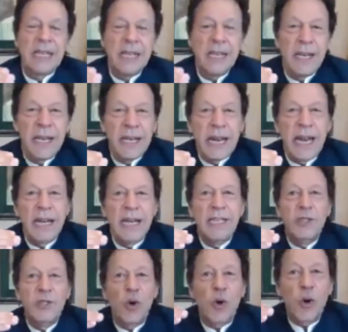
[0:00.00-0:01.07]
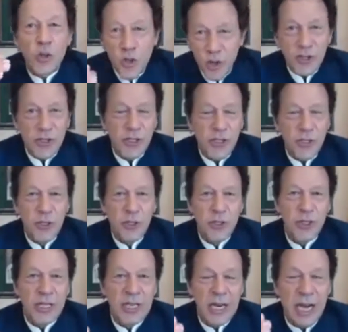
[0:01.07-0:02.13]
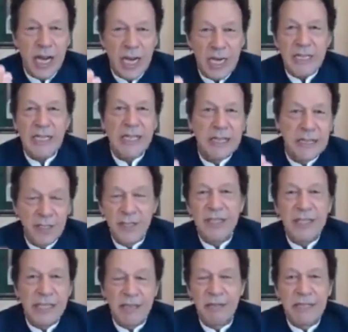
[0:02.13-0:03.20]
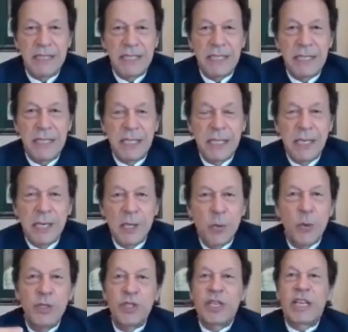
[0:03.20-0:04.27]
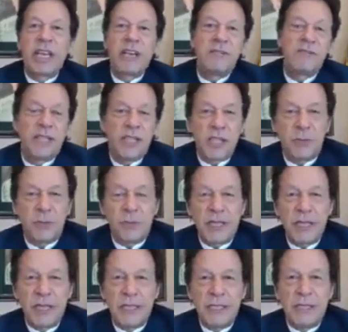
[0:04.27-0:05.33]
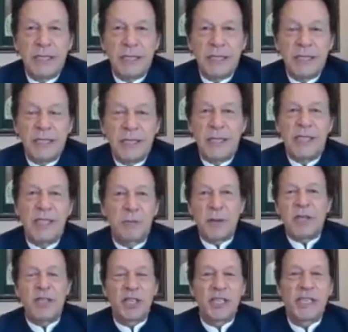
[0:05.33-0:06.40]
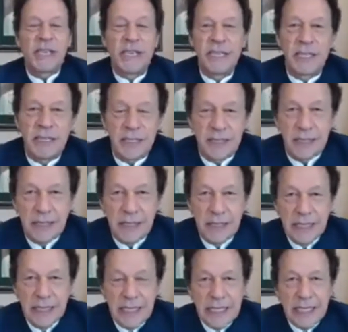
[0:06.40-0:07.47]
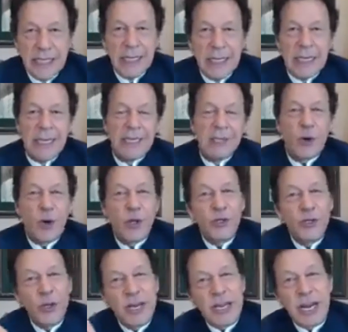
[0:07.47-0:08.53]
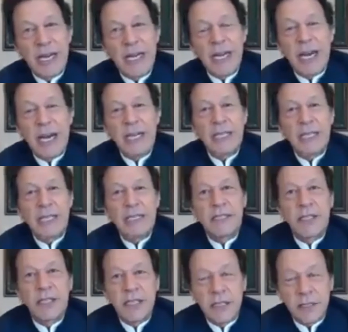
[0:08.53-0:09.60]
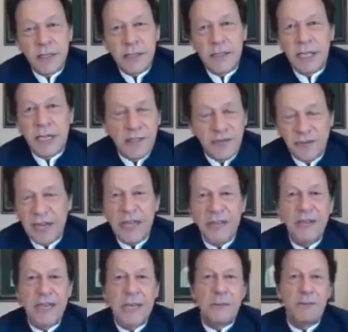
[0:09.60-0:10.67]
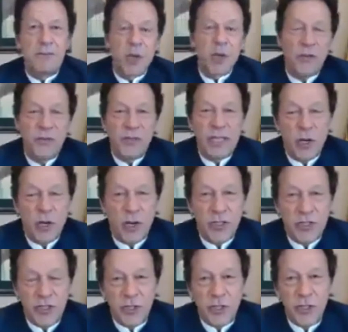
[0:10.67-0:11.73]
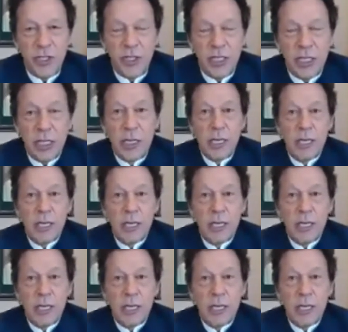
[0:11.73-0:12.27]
It's annulled its own constitution, Article 370, which gave the Kashmiris a special status. It's also annulled Article 335A of their constitution,